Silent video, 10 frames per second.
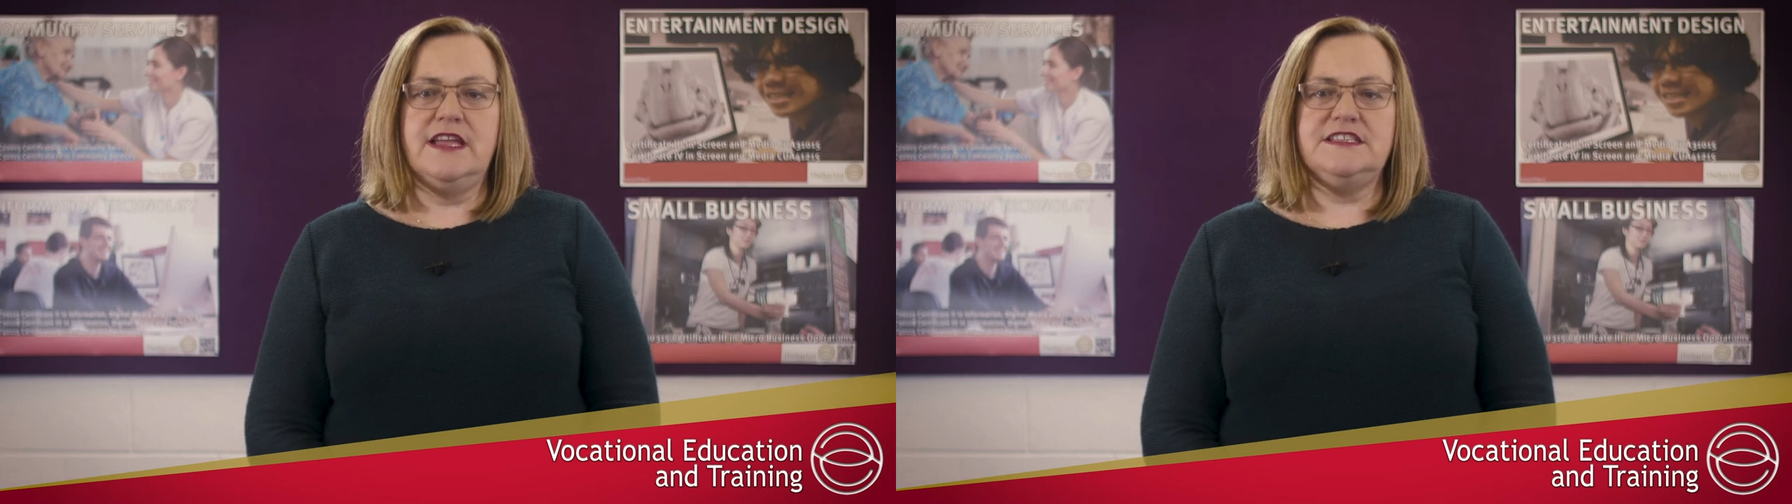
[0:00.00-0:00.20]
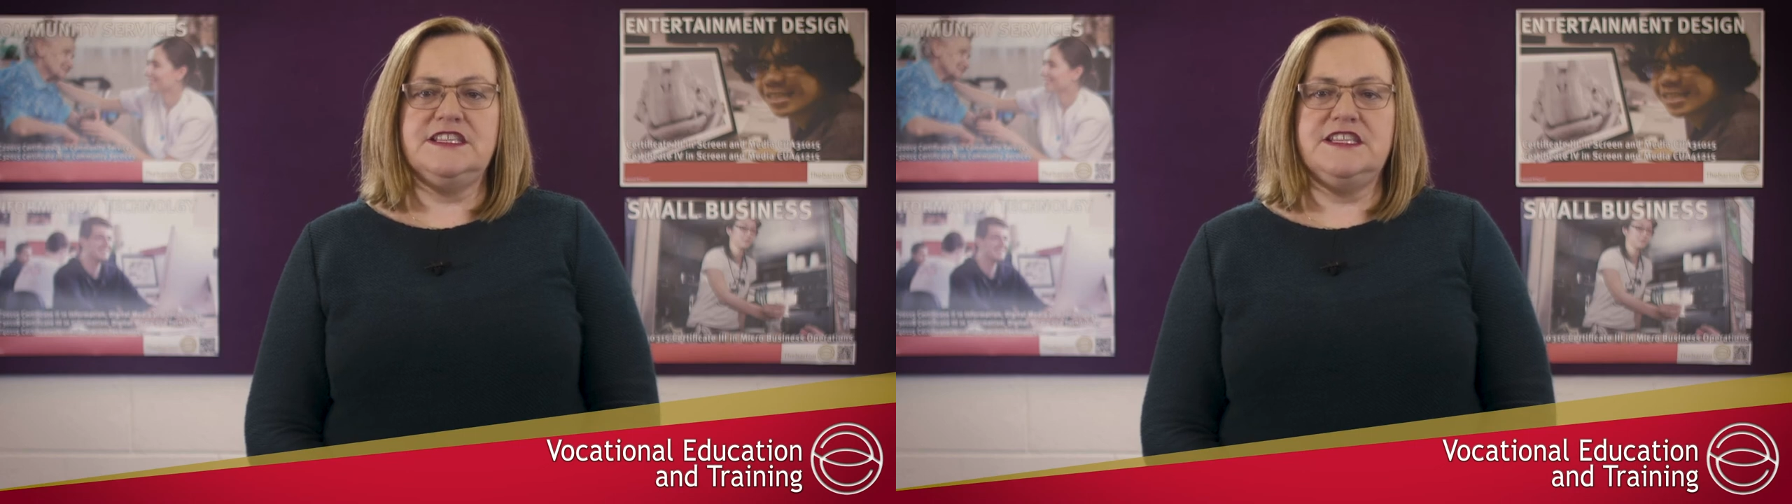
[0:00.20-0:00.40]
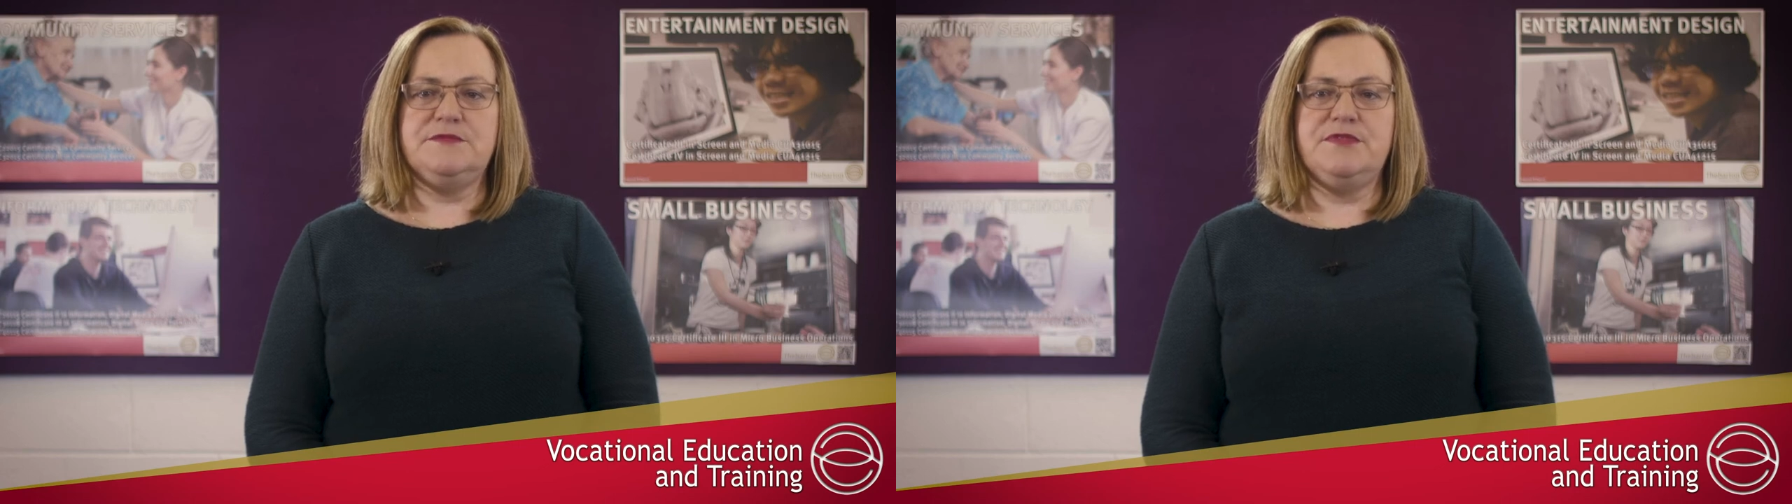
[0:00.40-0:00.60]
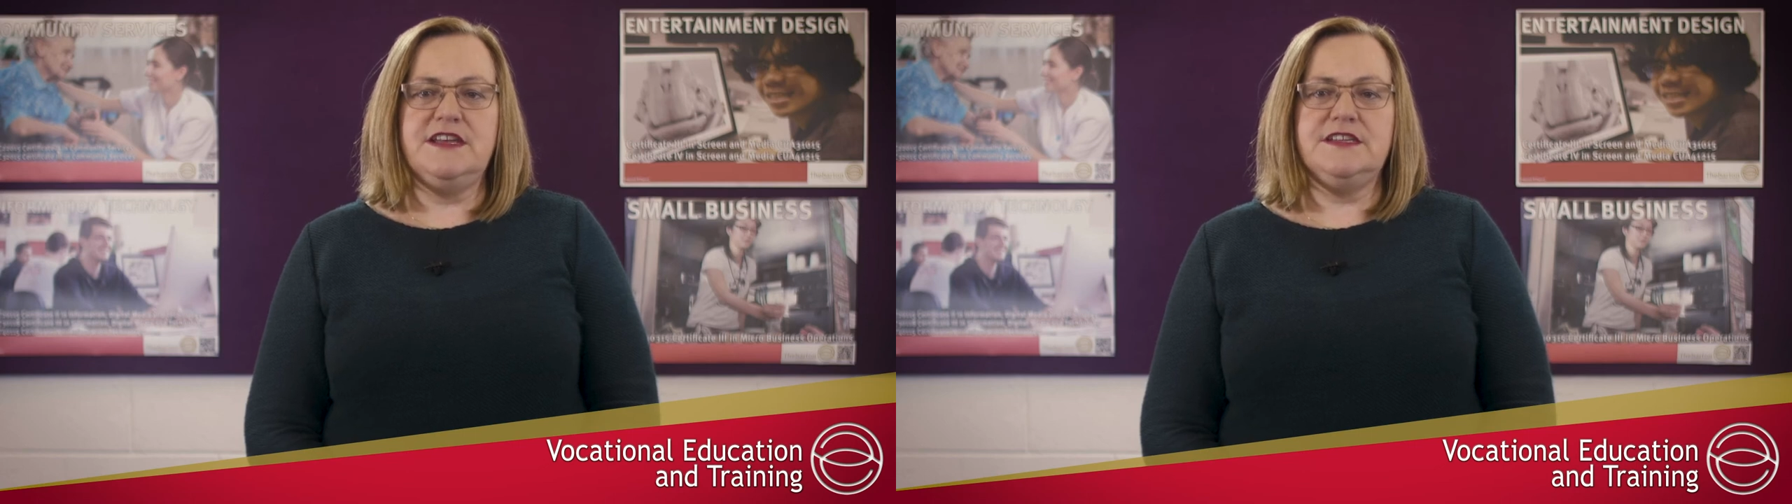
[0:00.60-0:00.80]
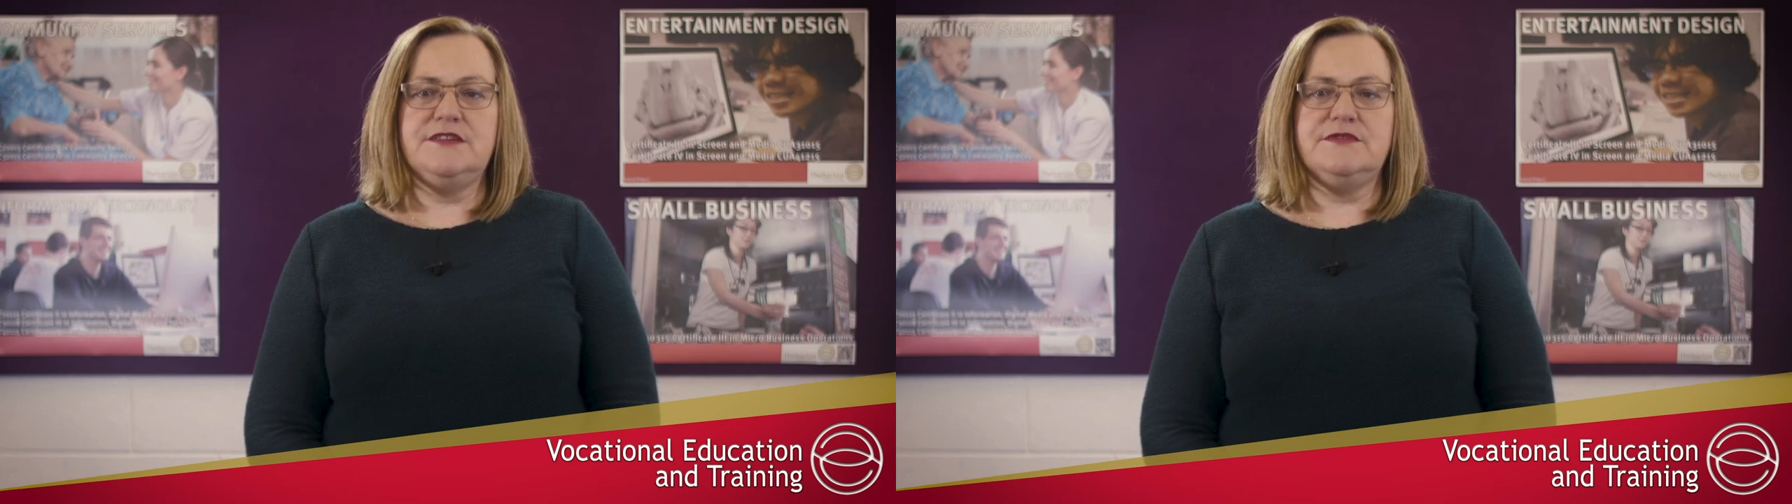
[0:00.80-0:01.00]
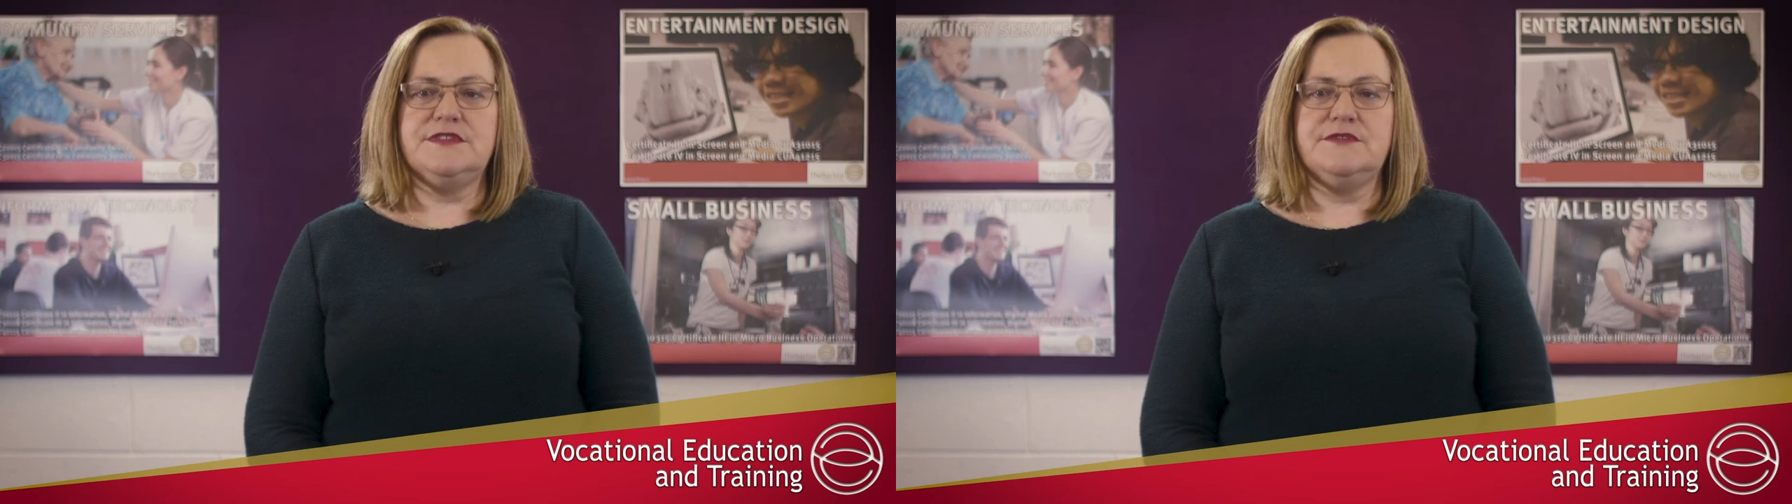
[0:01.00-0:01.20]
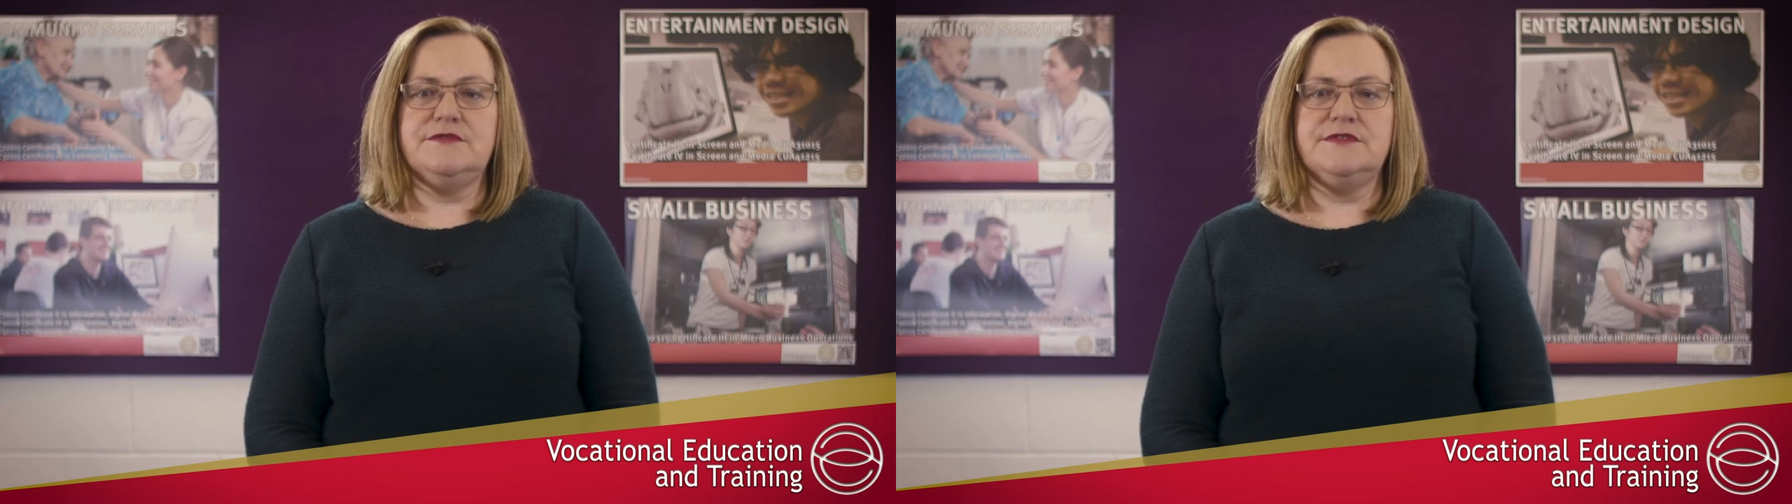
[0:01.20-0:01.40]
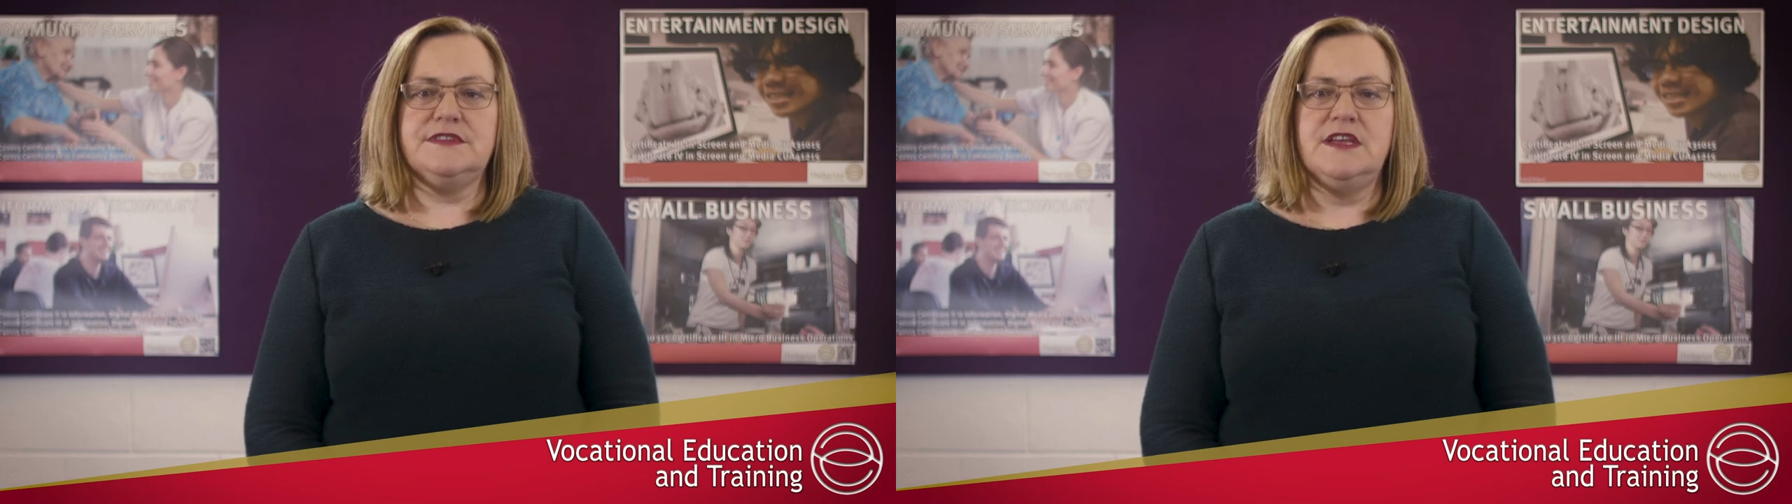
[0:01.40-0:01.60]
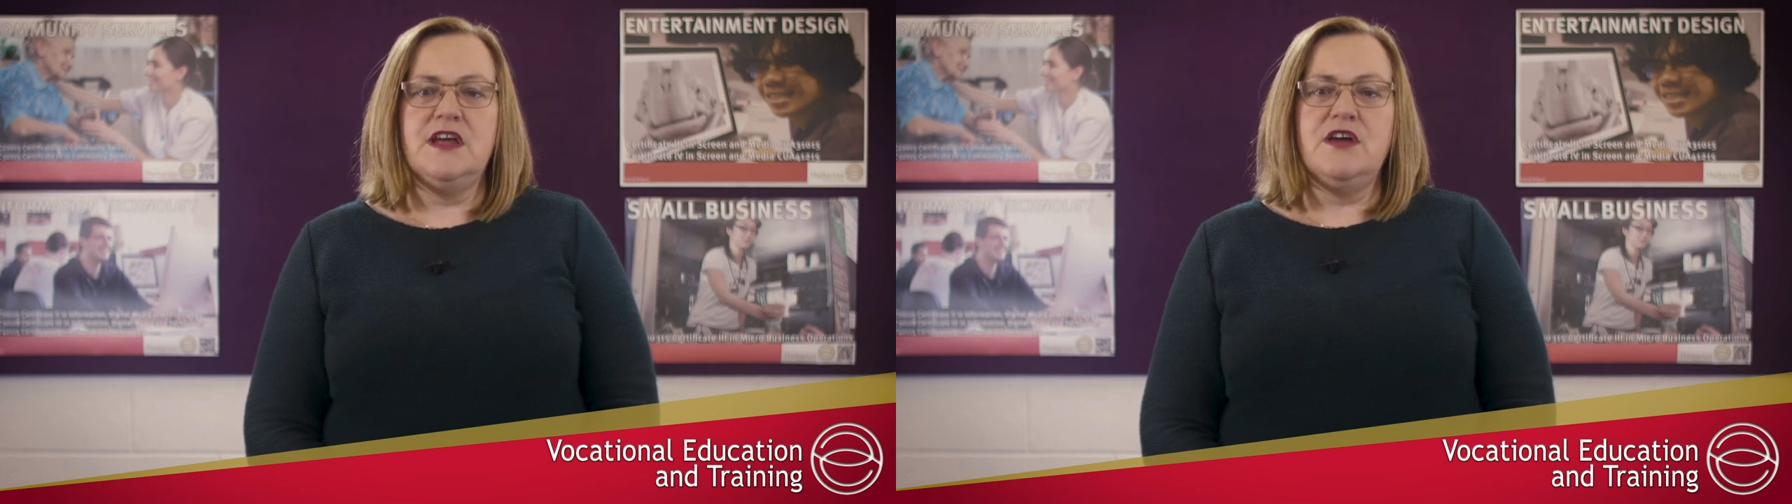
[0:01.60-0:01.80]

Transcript: and teach practical skills